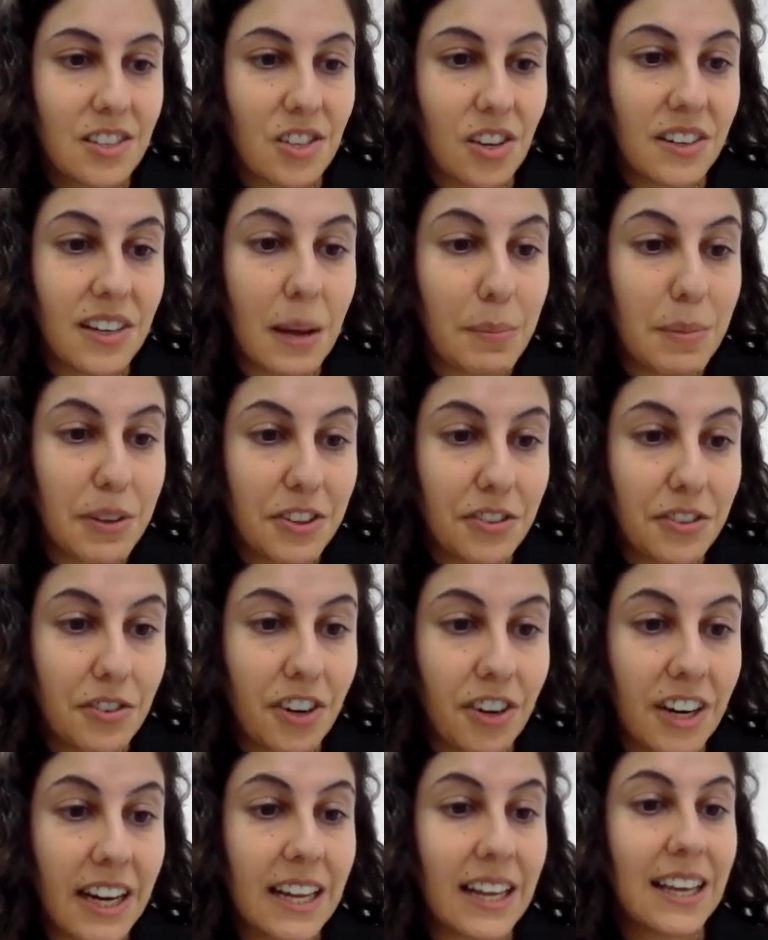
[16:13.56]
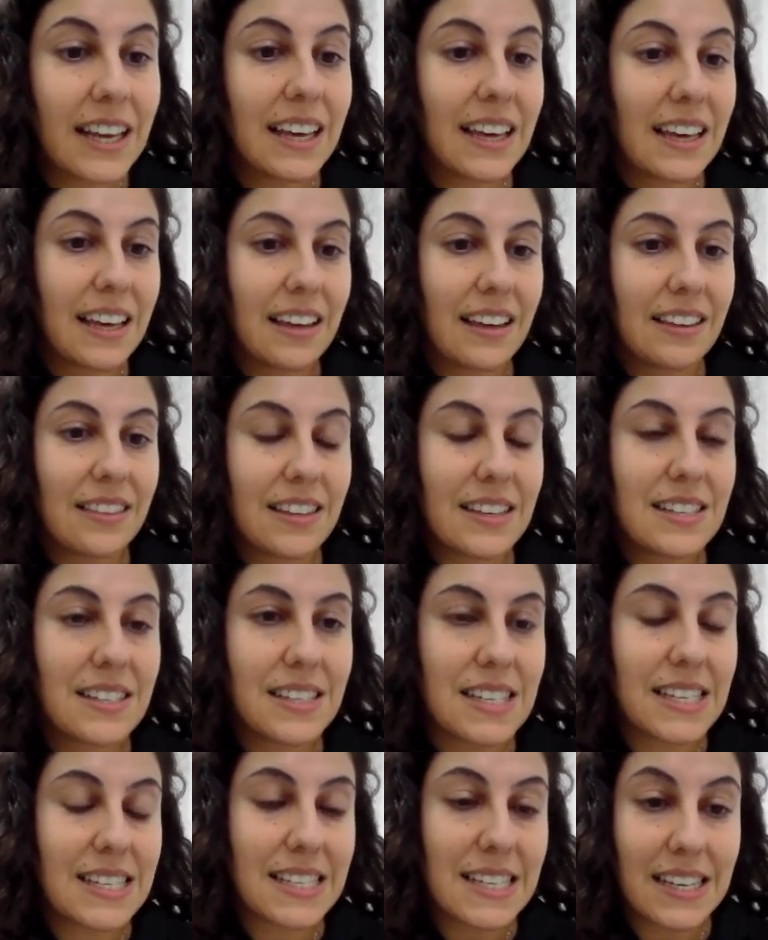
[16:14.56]
So number 3,
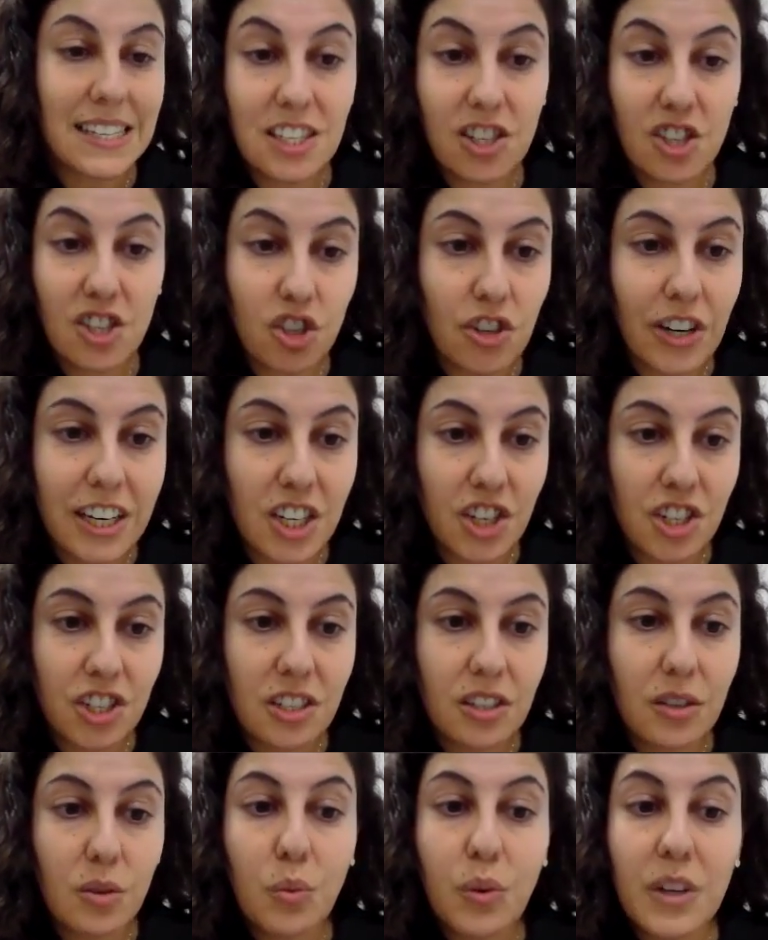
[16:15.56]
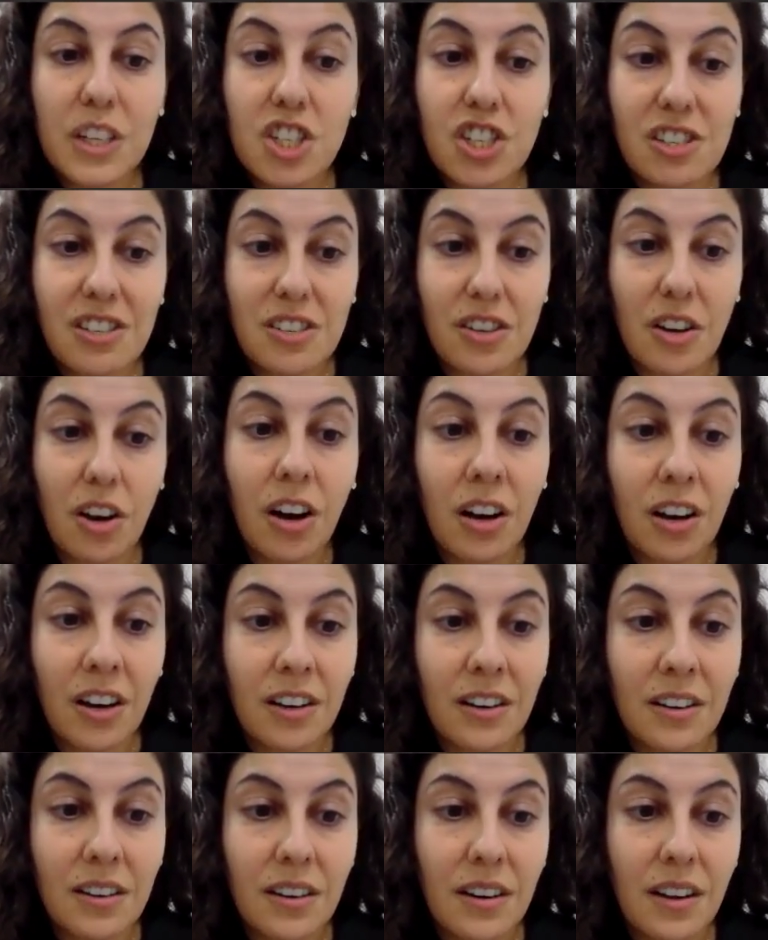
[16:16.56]
this is an instruction which is
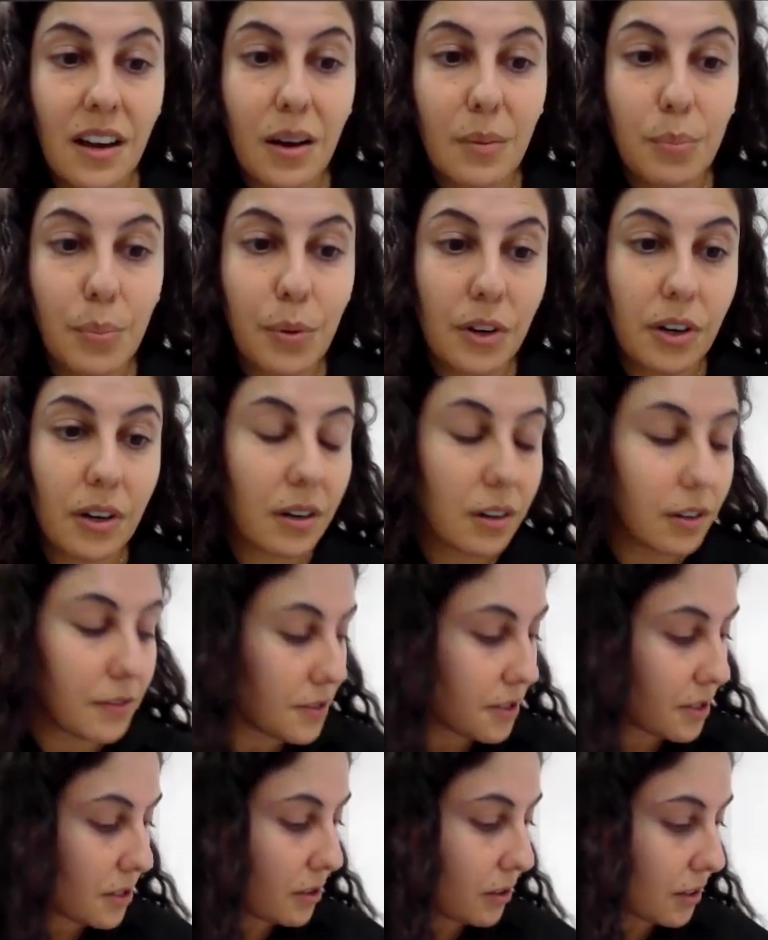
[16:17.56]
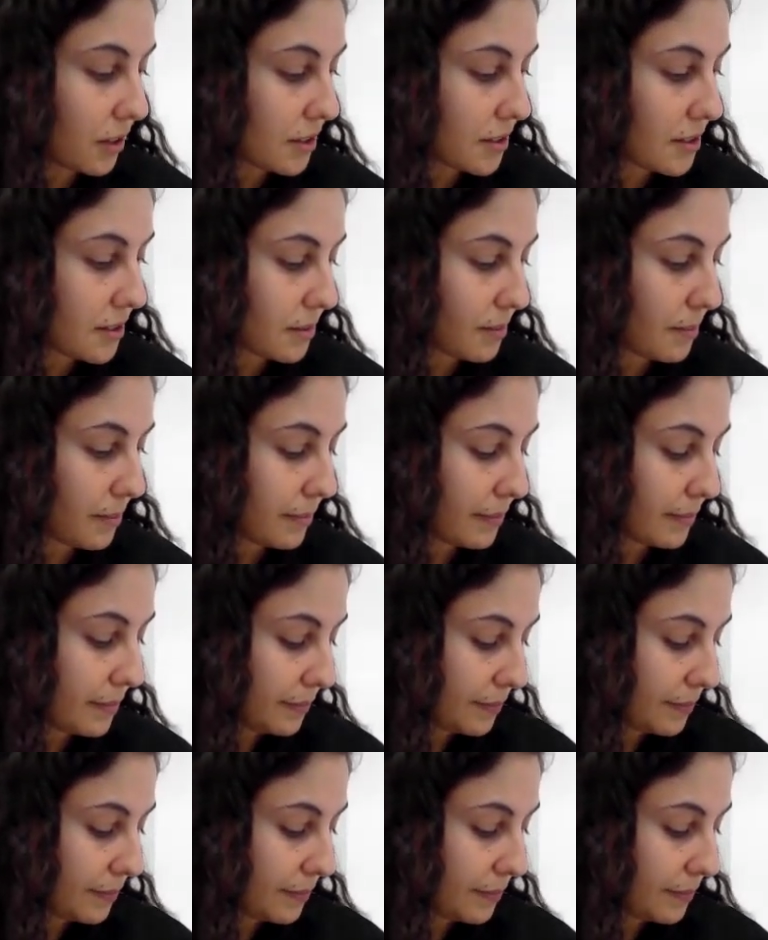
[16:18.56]
on a bottle of sauce.